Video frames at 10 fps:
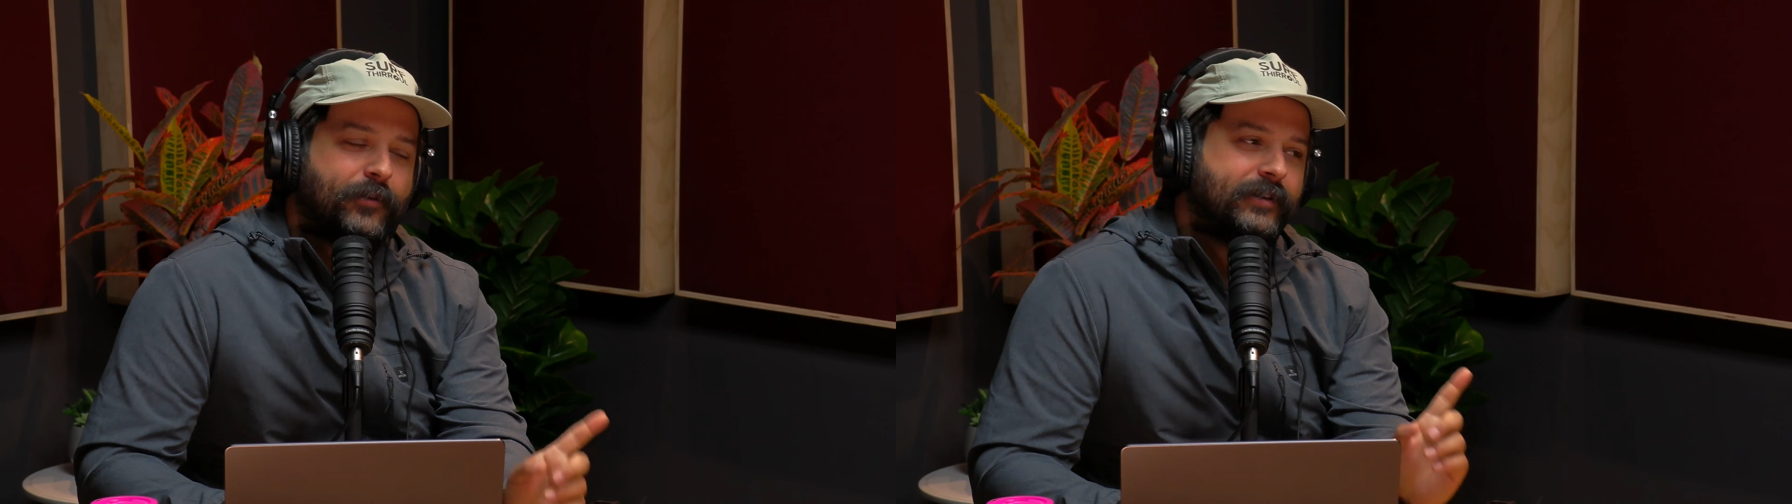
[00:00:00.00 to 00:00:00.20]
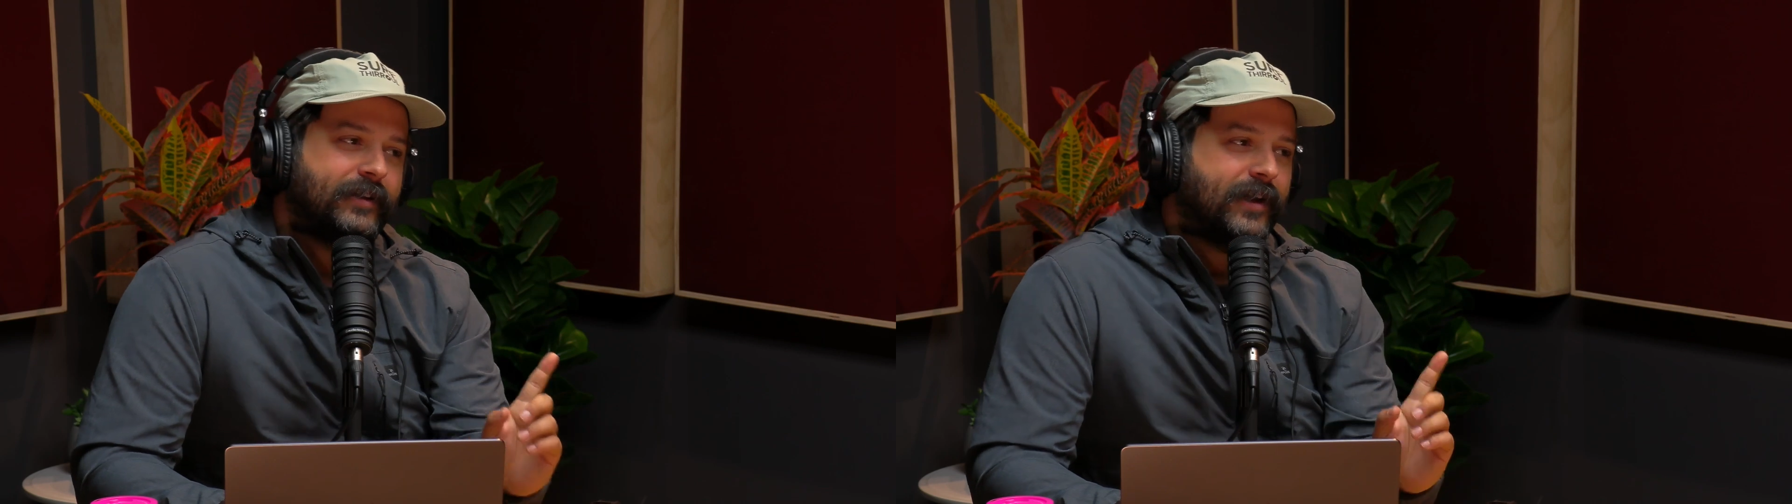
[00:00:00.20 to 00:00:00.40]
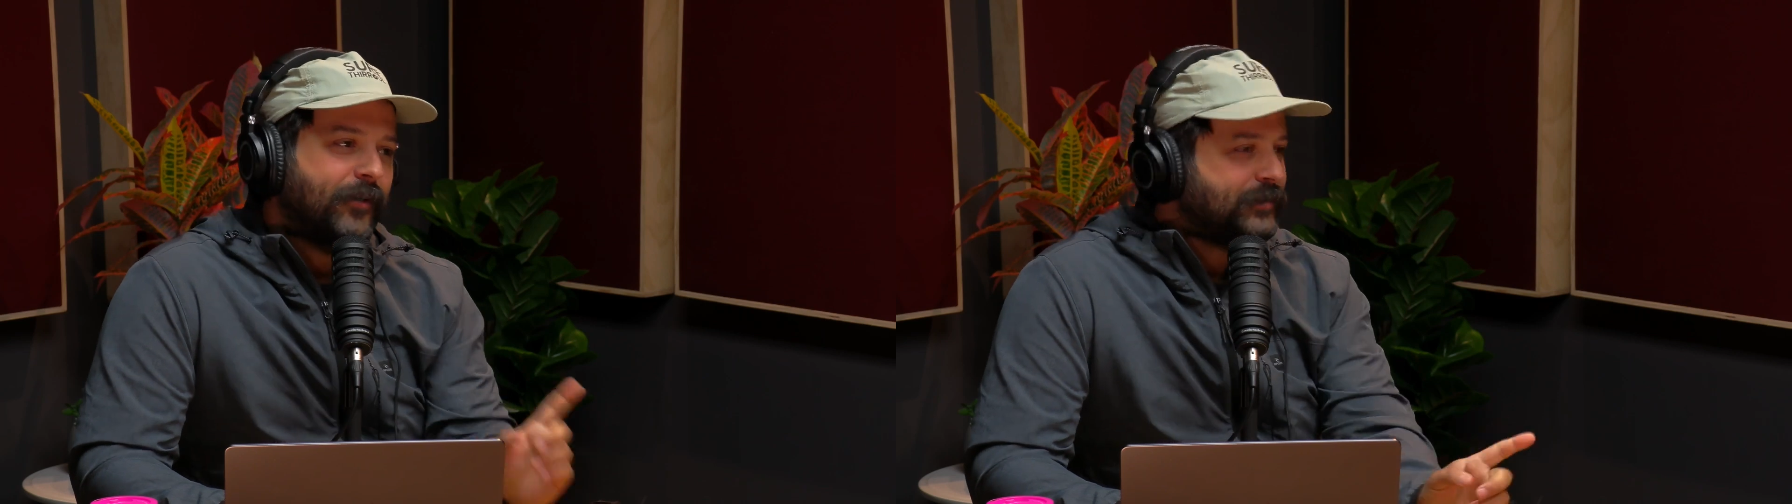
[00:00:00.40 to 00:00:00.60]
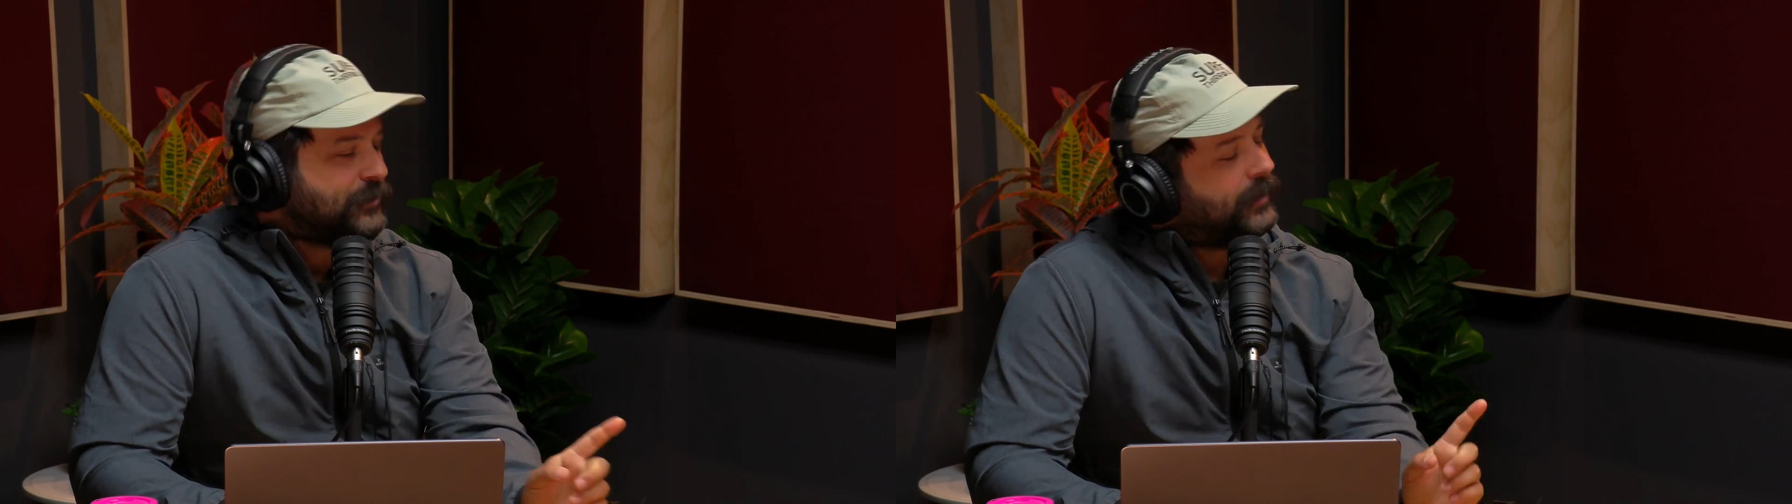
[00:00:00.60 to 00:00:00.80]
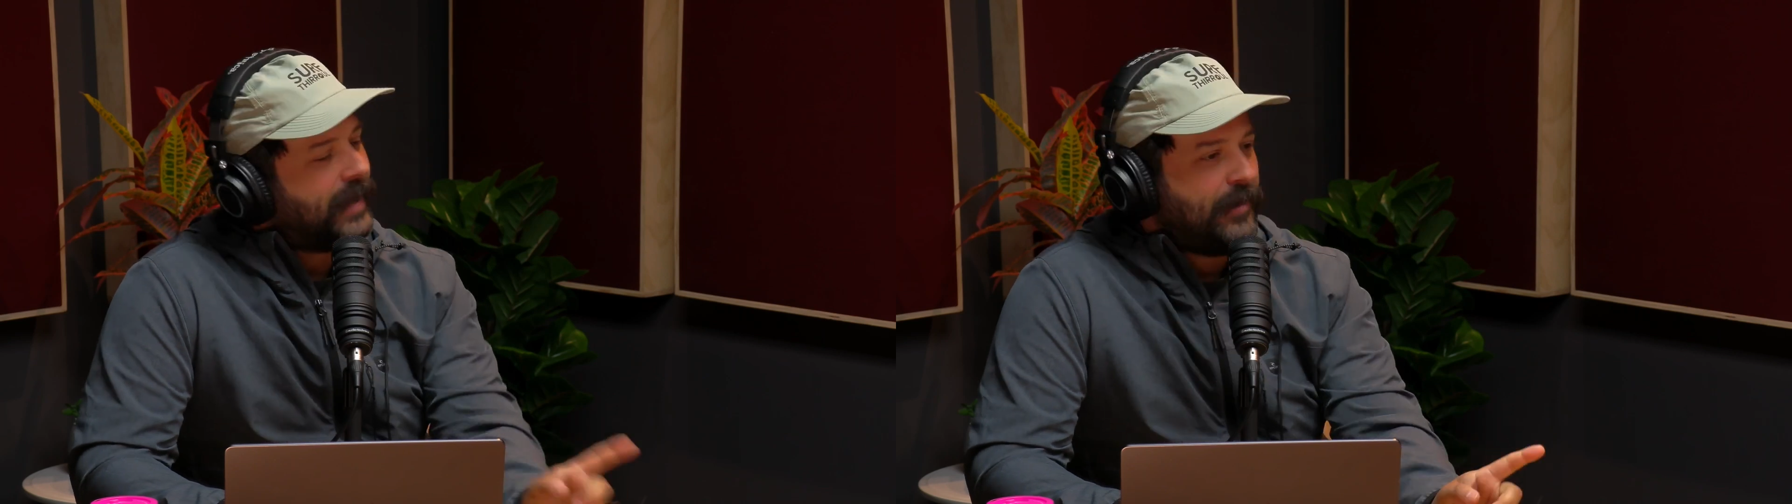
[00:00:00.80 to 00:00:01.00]
when you go
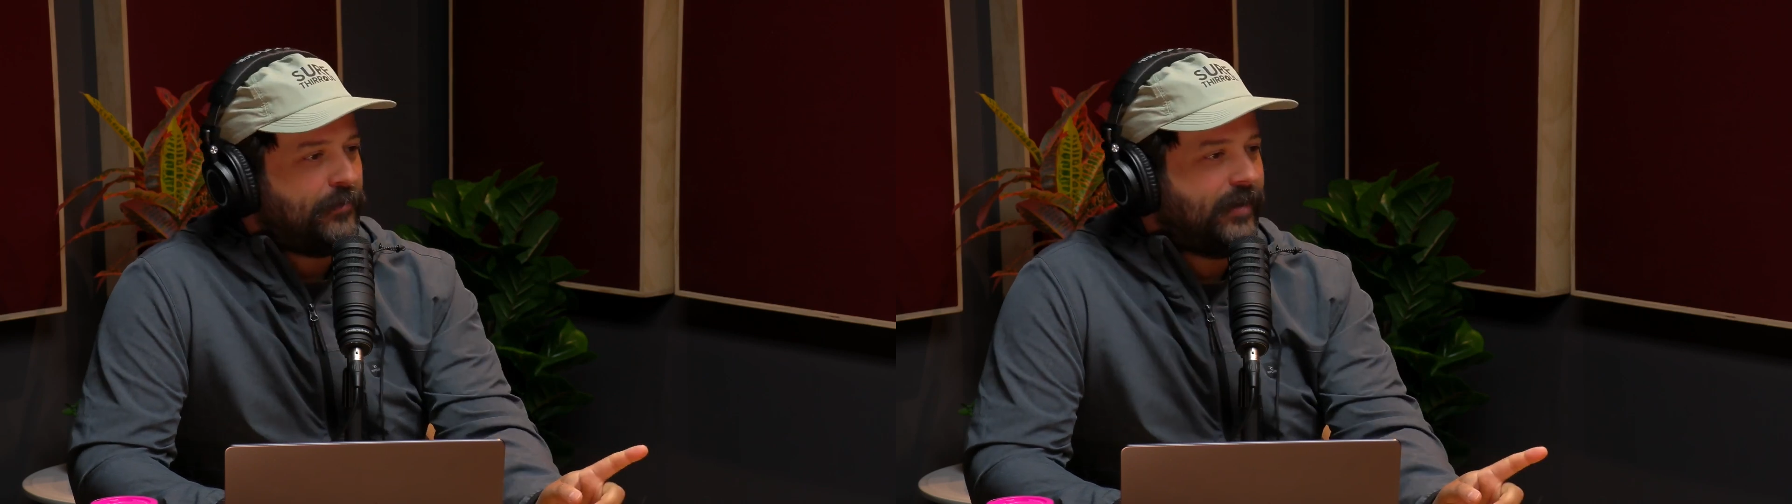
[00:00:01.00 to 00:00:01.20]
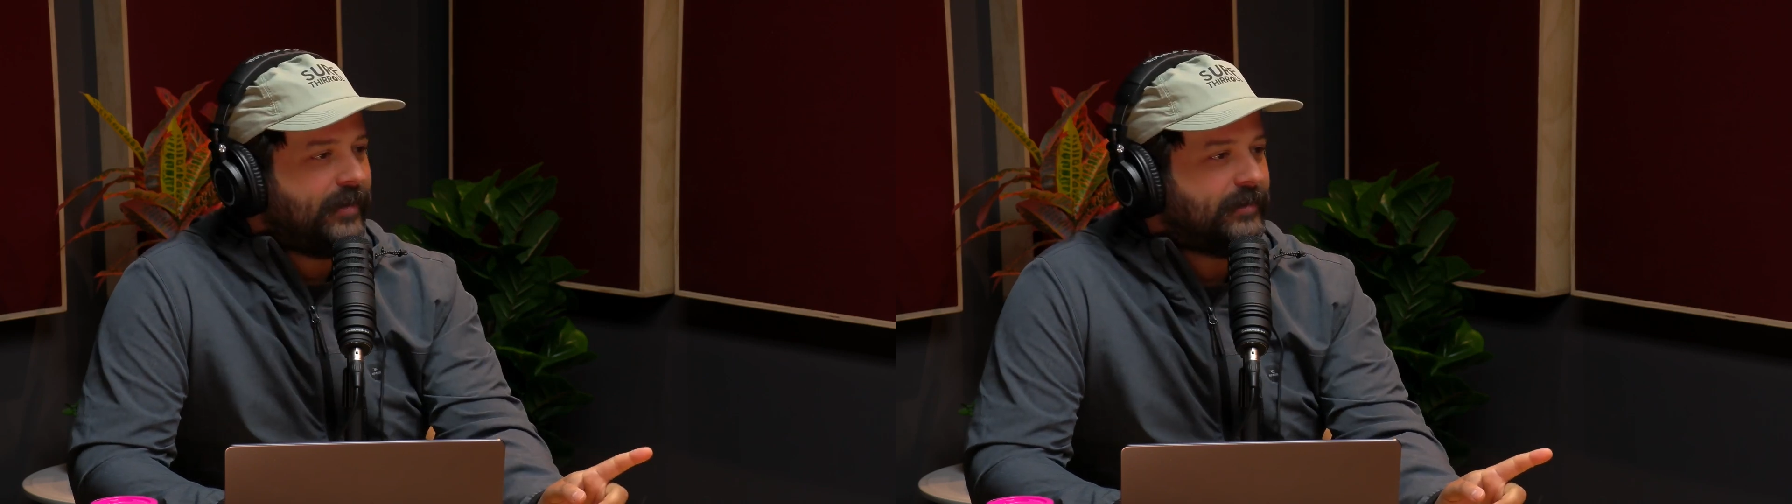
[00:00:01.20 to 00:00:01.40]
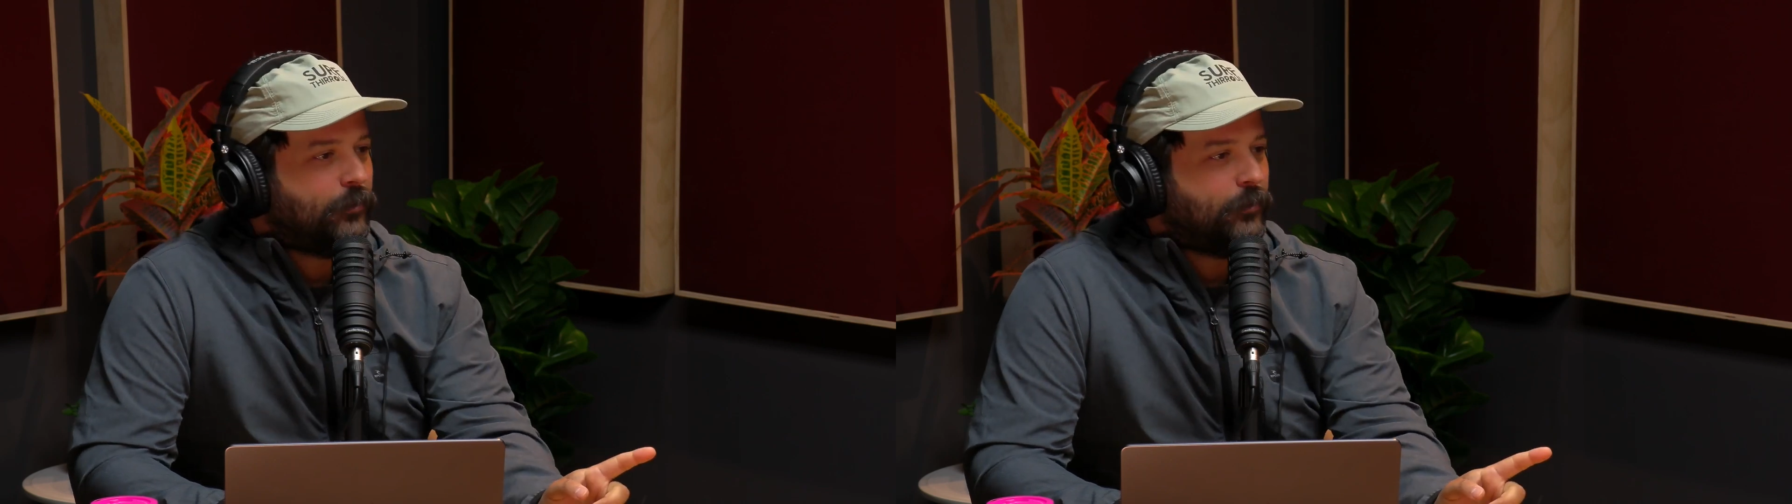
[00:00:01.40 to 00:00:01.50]
into a cafe,